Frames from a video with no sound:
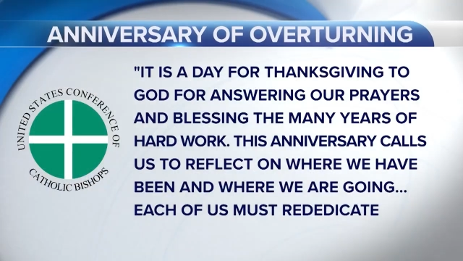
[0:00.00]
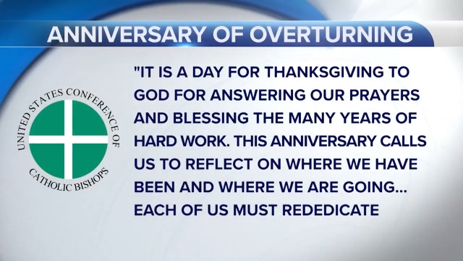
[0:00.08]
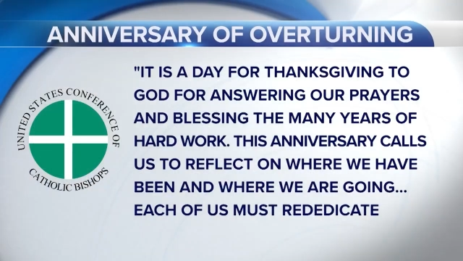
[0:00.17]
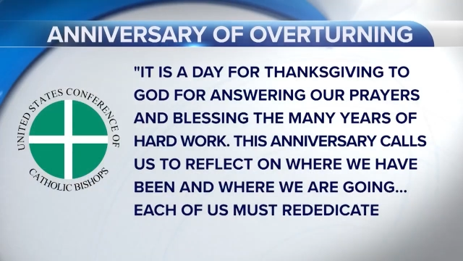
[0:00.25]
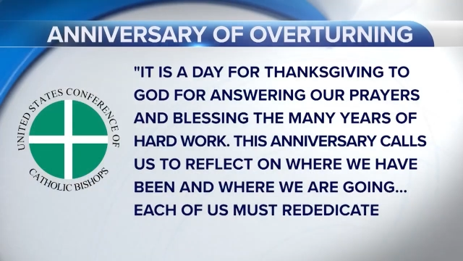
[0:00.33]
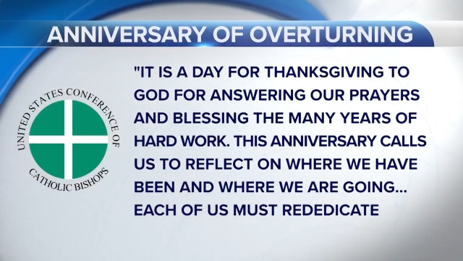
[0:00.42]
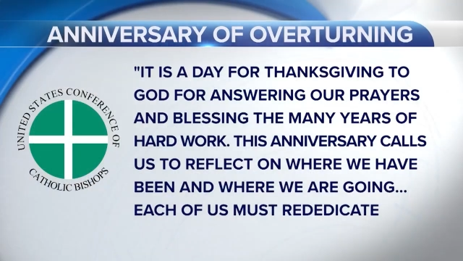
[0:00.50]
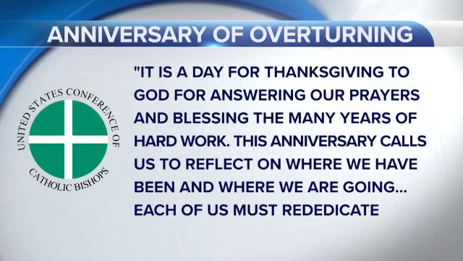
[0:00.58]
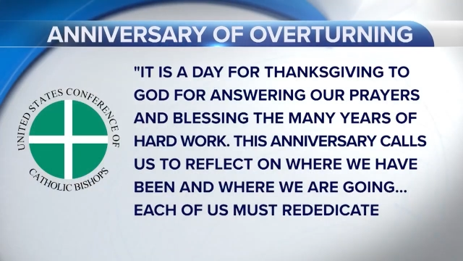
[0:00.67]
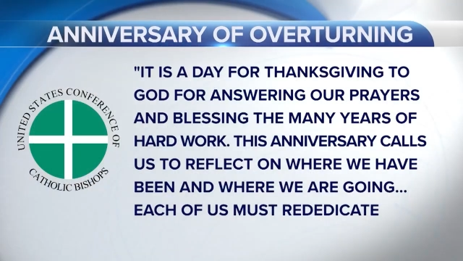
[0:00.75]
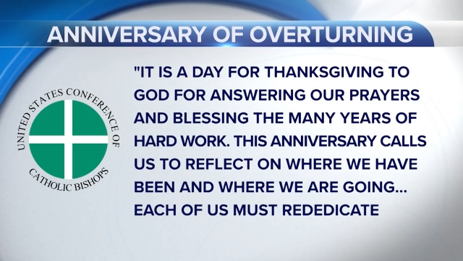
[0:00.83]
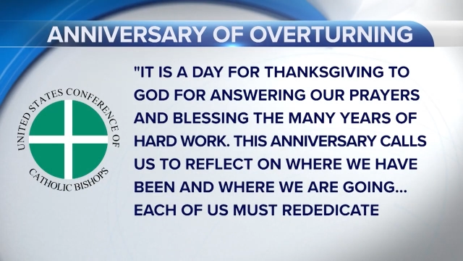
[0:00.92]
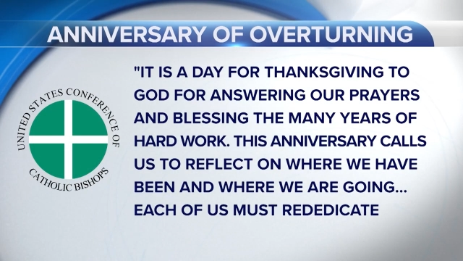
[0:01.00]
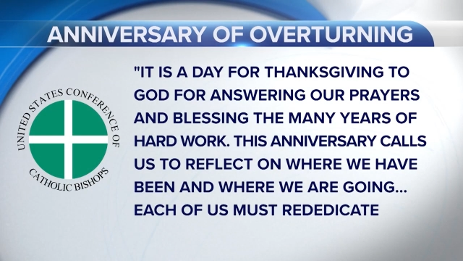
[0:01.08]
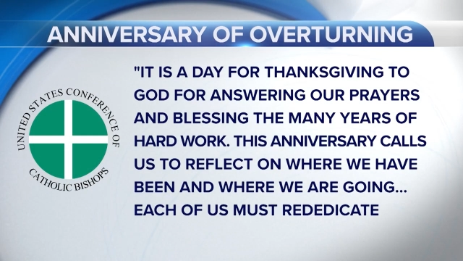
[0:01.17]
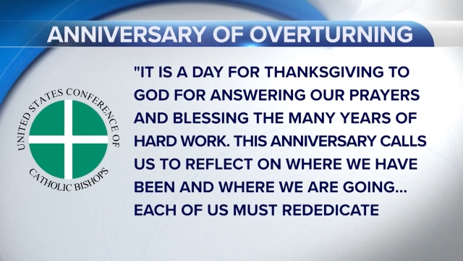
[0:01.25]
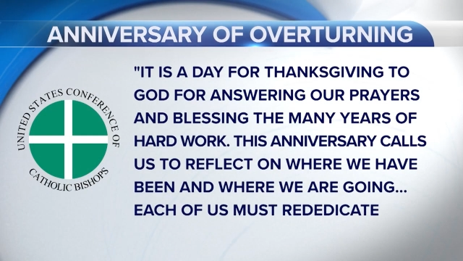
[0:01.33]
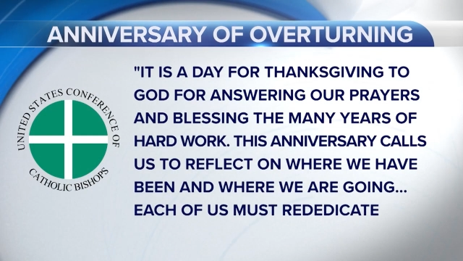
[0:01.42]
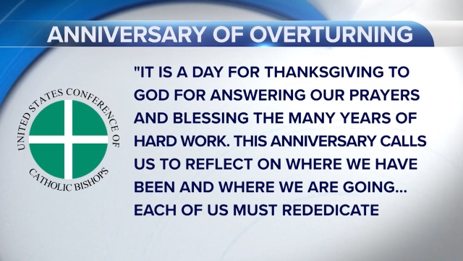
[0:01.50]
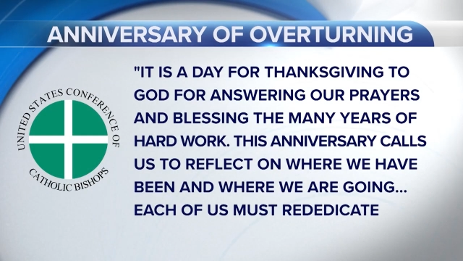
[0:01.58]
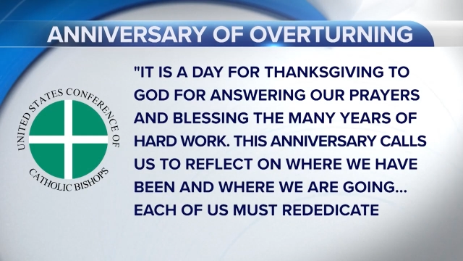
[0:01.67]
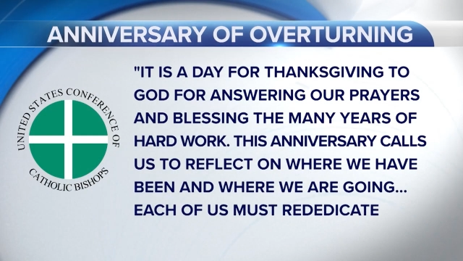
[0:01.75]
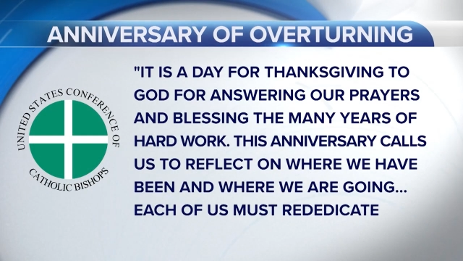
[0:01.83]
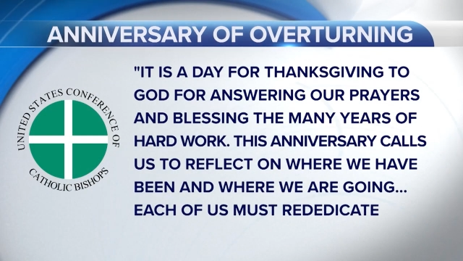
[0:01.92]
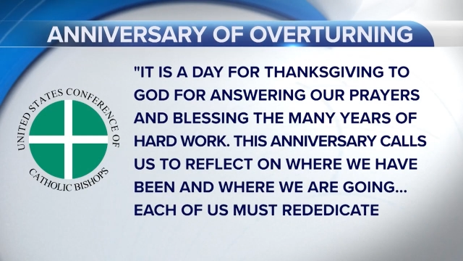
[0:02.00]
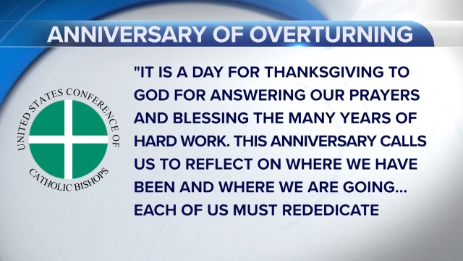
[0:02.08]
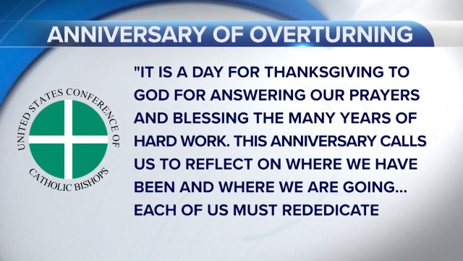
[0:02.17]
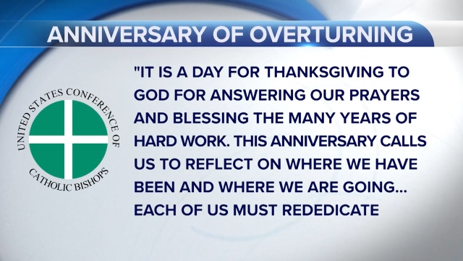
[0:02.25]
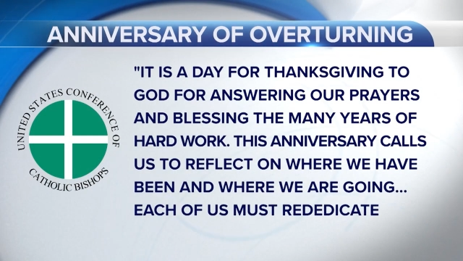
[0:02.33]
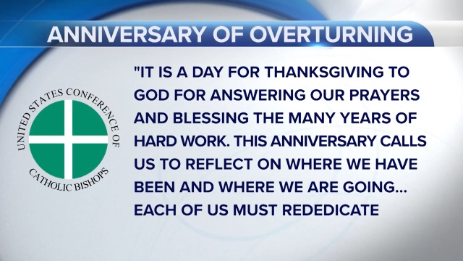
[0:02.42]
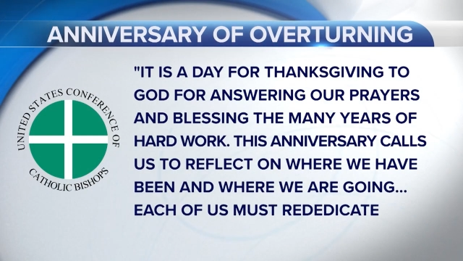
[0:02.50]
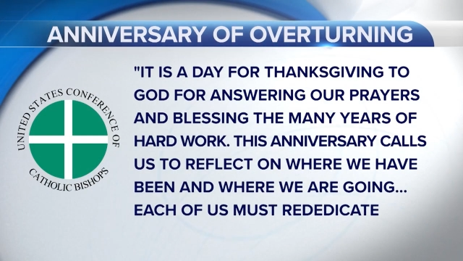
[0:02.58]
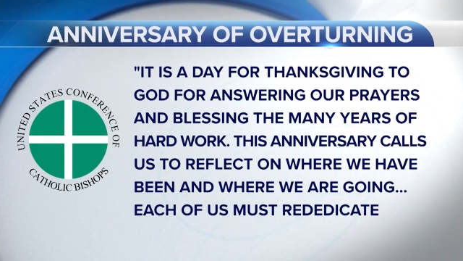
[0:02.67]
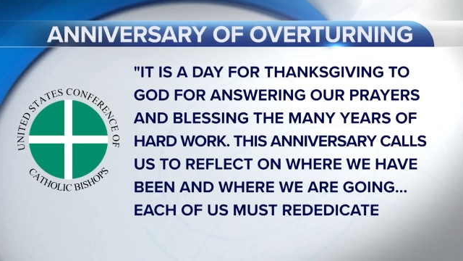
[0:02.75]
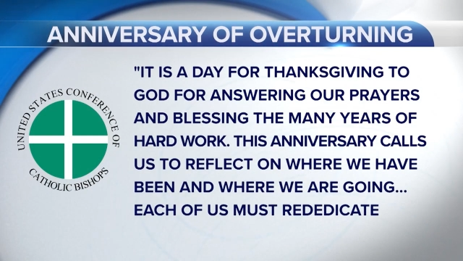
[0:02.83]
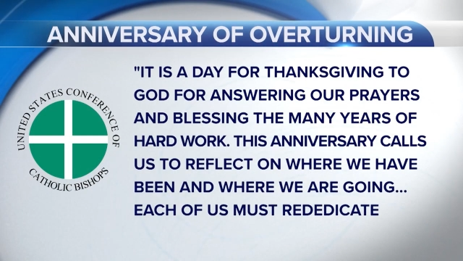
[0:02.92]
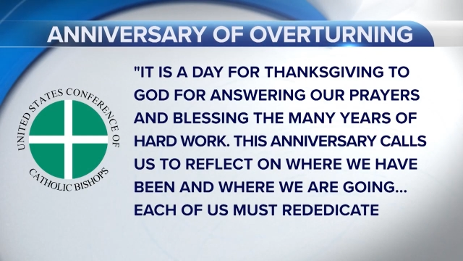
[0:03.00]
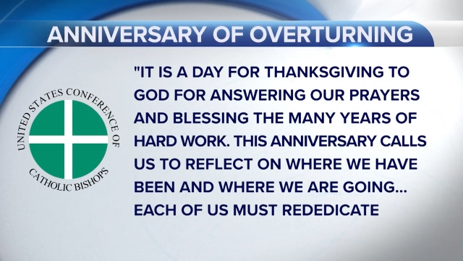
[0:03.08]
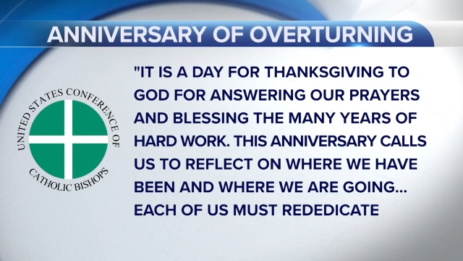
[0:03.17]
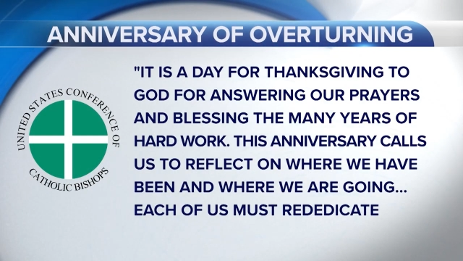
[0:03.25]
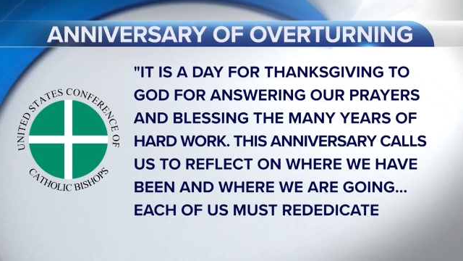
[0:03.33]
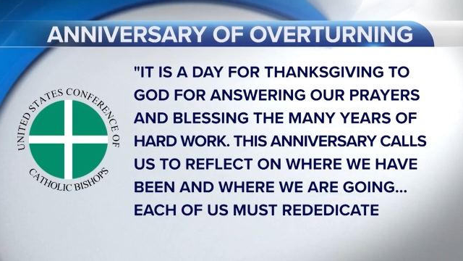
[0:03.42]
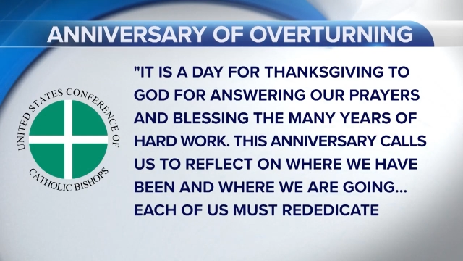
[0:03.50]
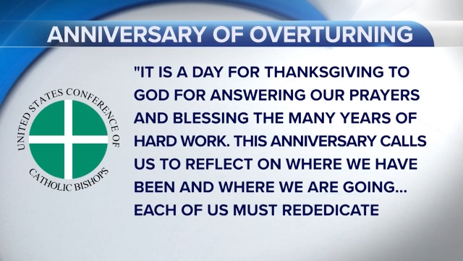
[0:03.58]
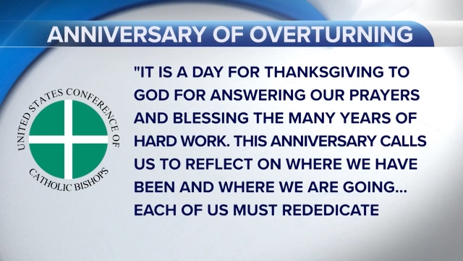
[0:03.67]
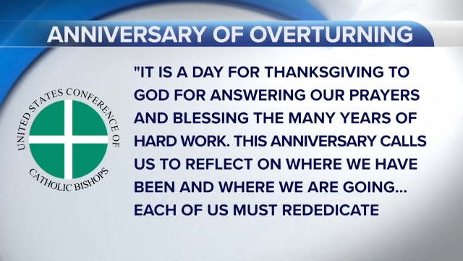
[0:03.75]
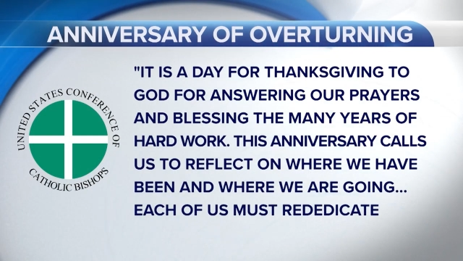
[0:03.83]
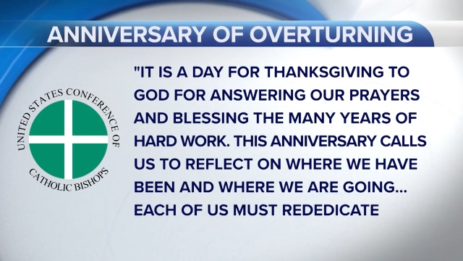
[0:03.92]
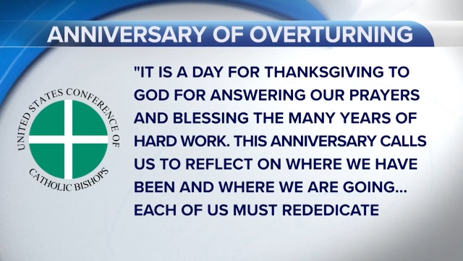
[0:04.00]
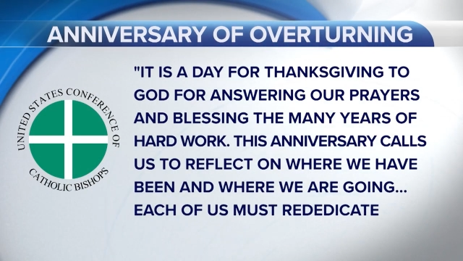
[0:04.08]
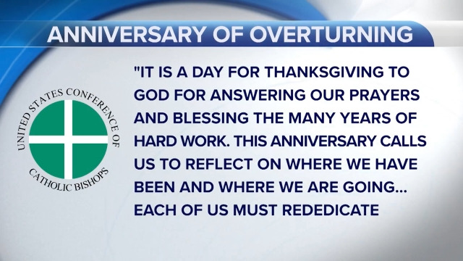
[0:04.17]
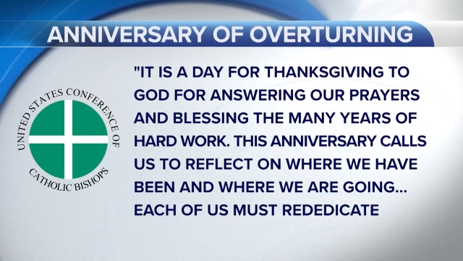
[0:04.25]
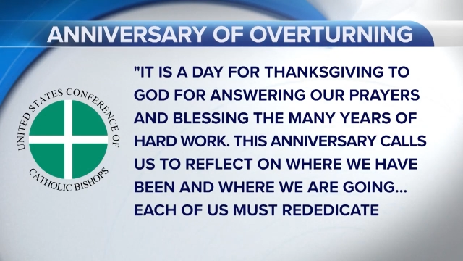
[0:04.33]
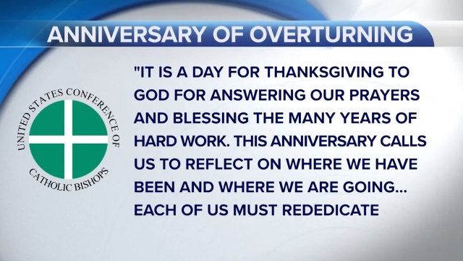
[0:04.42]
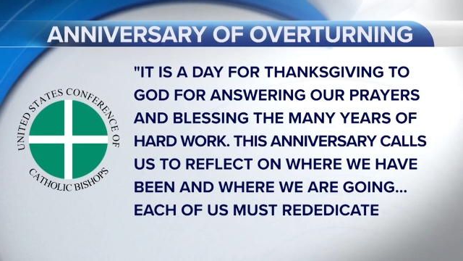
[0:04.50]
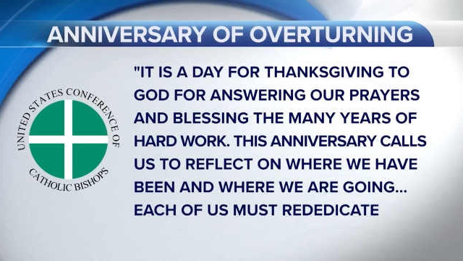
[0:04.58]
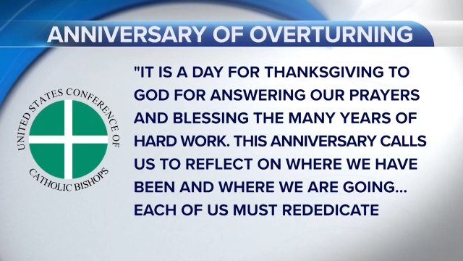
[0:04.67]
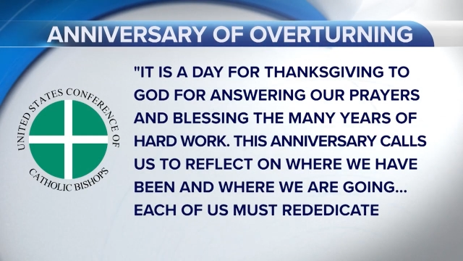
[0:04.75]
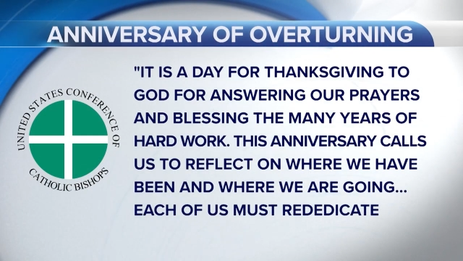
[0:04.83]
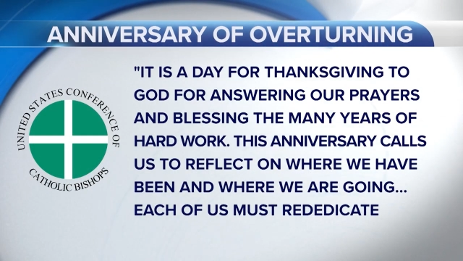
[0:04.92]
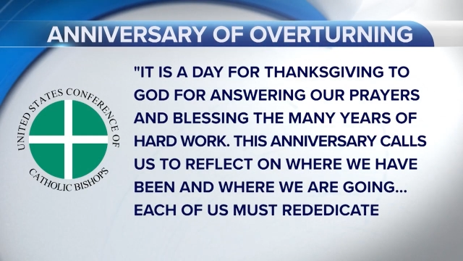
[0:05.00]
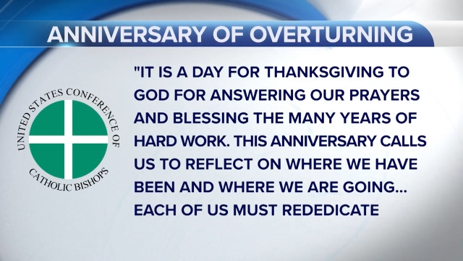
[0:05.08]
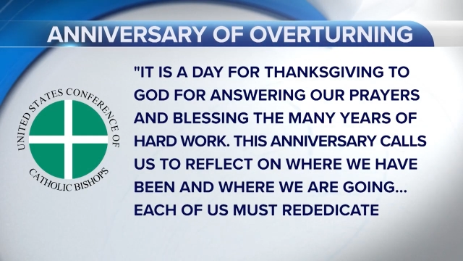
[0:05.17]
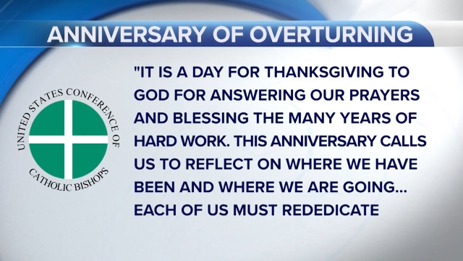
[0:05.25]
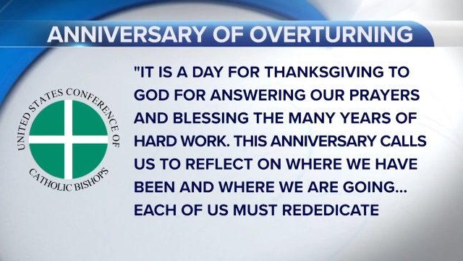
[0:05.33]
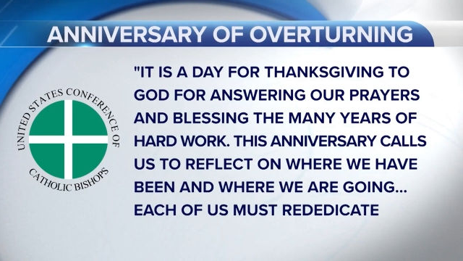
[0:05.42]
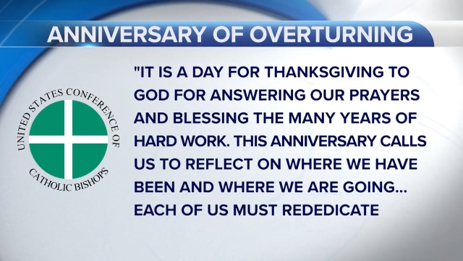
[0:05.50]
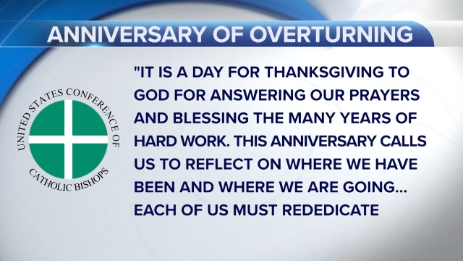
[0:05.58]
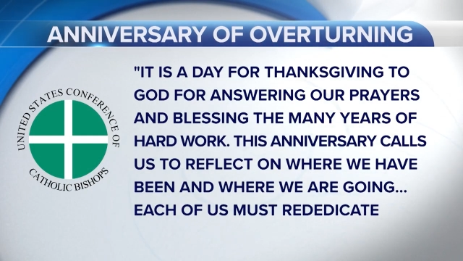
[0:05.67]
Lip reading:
Nobody's mouth can be seen.